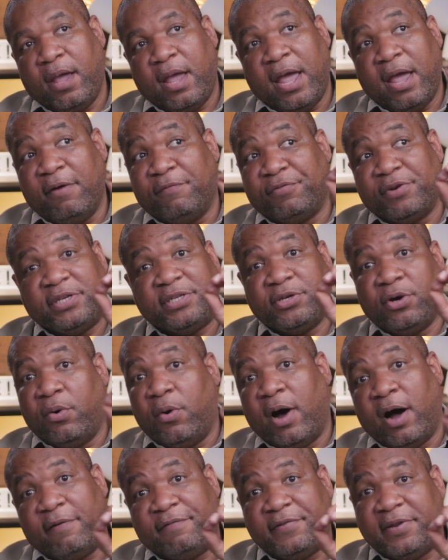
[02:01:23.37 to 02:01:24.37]
every so
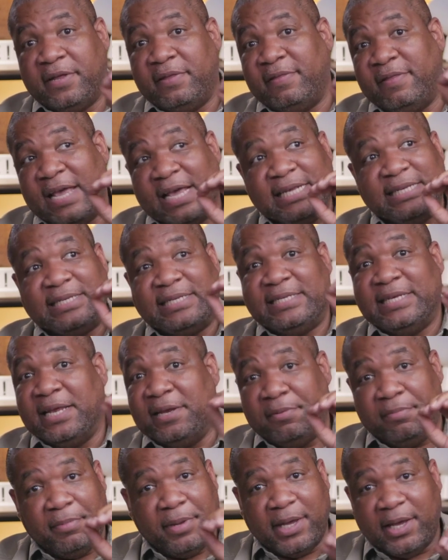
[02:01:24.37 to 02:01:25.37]
often they
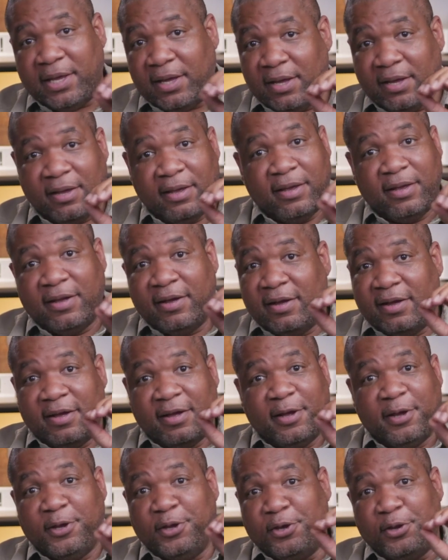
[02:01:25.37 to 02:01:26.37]
send me,
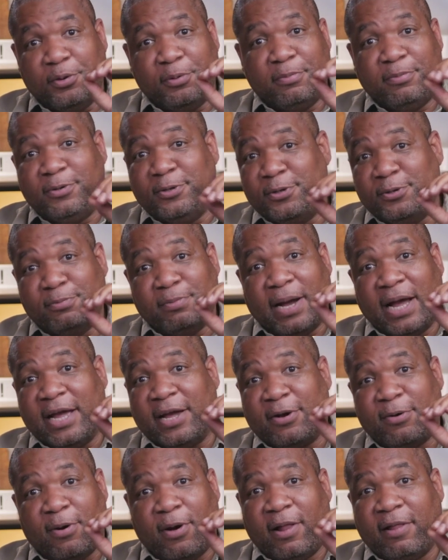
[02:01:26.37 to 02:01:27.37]
you
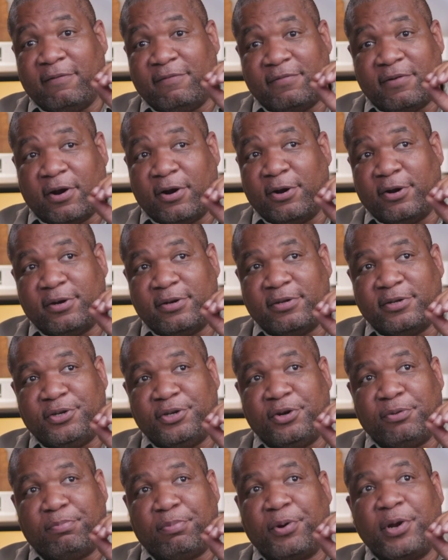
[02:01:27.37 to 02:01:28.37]
might qualify, or
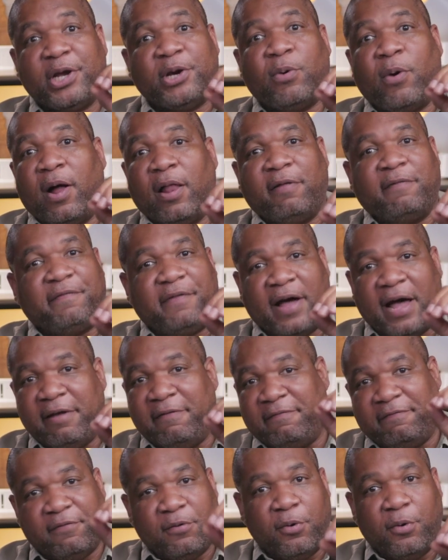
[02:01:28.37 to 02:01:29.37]
you're
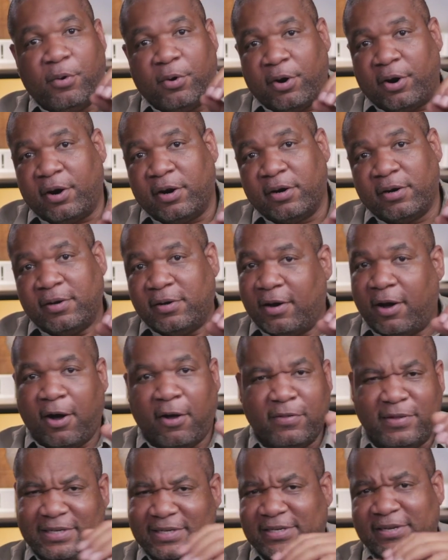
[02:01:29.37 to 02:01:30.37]
pre-qualified for
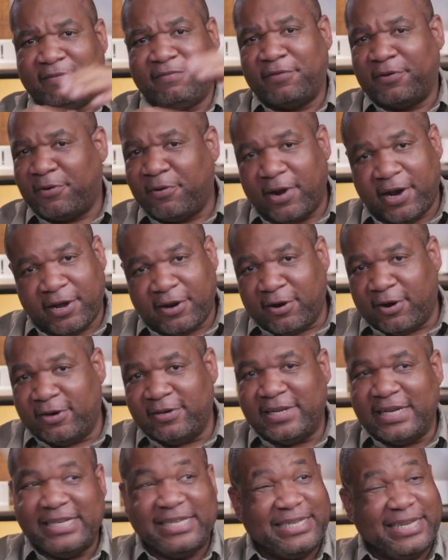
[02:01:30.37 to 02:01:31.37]
all these different credit
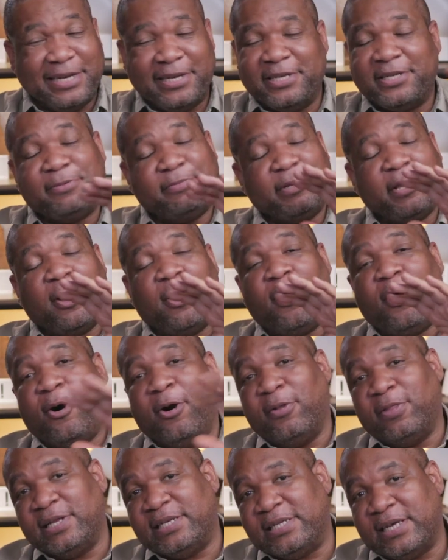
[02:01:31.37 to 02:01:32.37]
cards. They send it to me
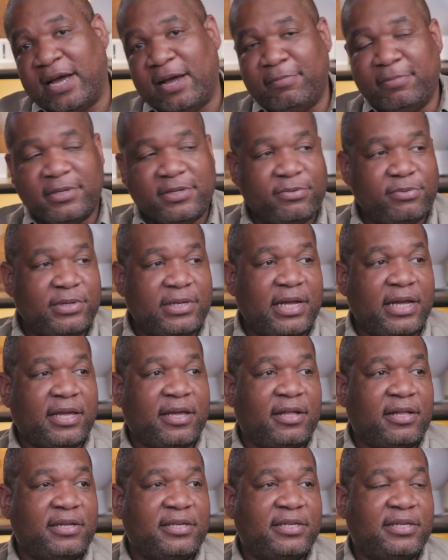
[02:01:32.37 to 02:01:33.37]
all the time. It's
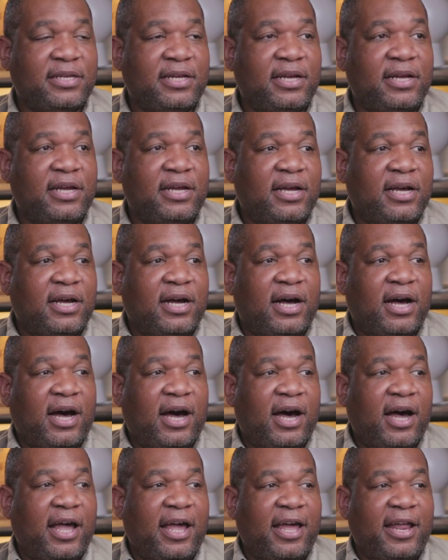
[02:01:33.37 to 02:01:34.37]
ridiculous.
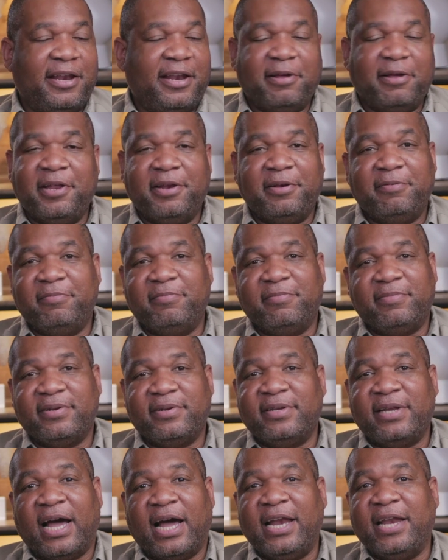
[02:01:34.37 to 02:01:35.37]
And
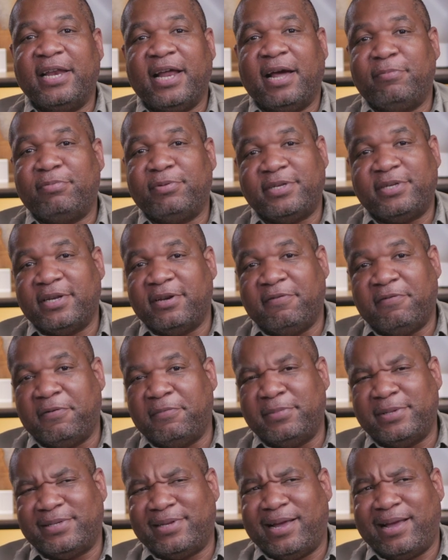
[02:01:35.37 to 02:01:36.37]
99% of
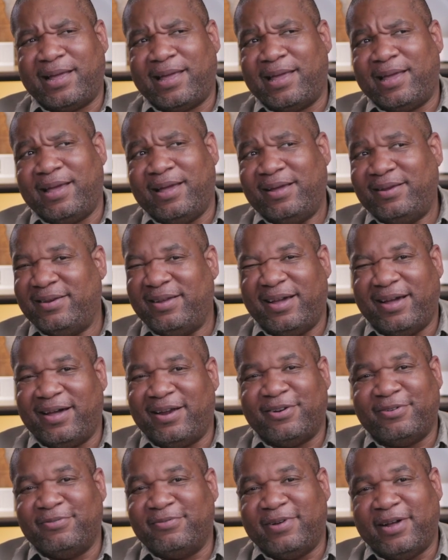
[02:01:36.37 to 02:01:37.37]
them is like, I
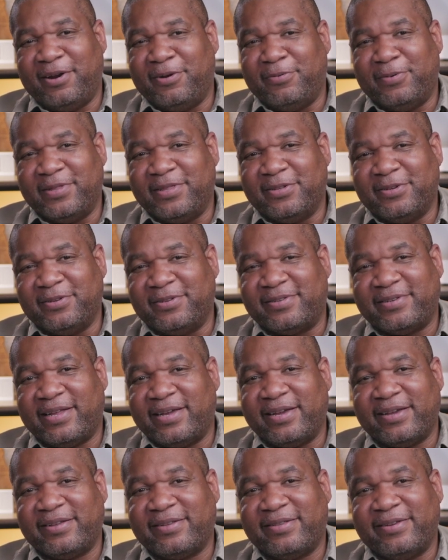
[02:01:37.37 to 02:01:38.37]
don't want those.
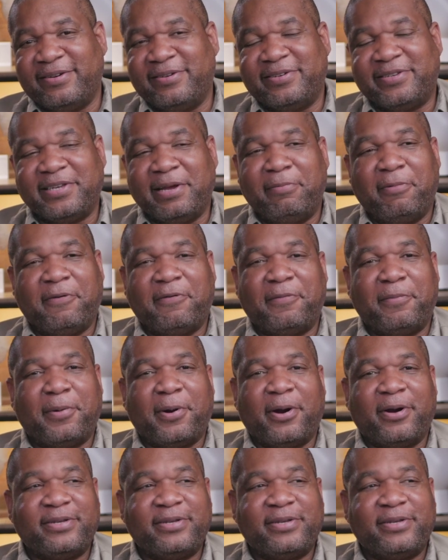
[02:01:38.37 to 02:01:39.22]
Like some of them